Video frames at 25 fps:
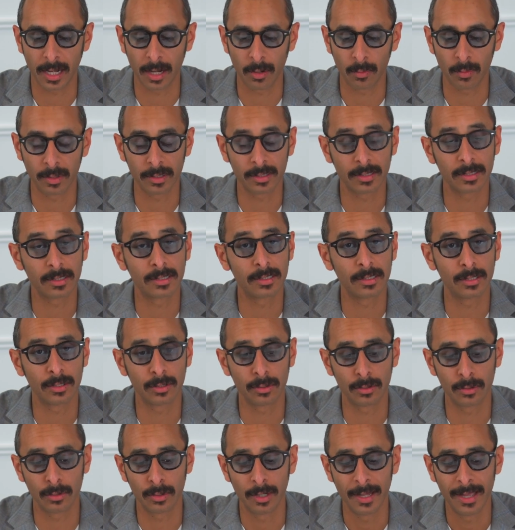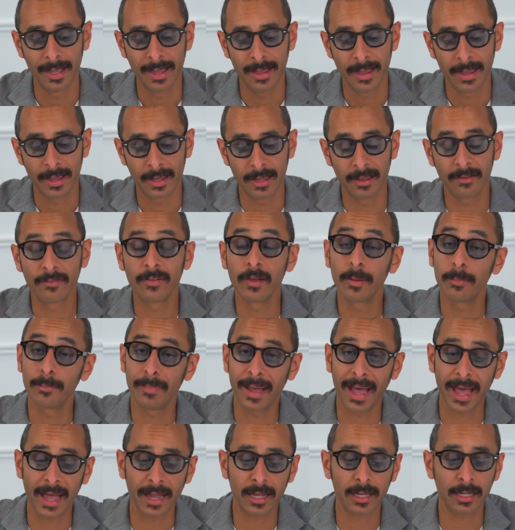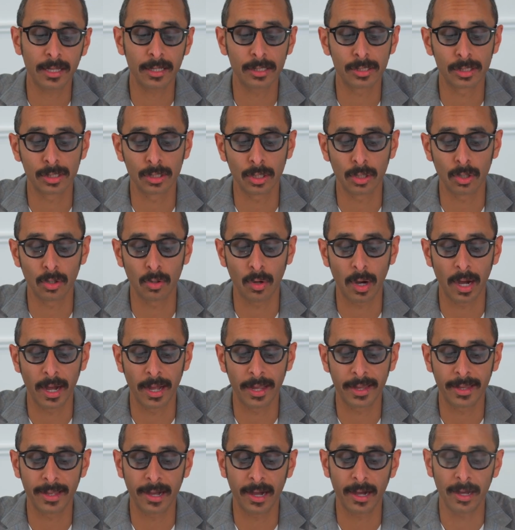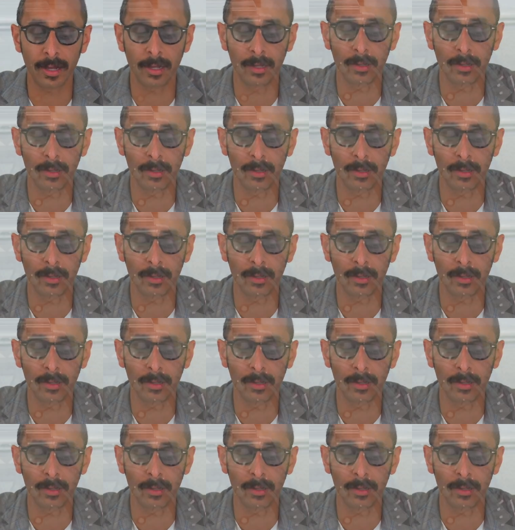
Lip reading: I wanted to give him back, so I got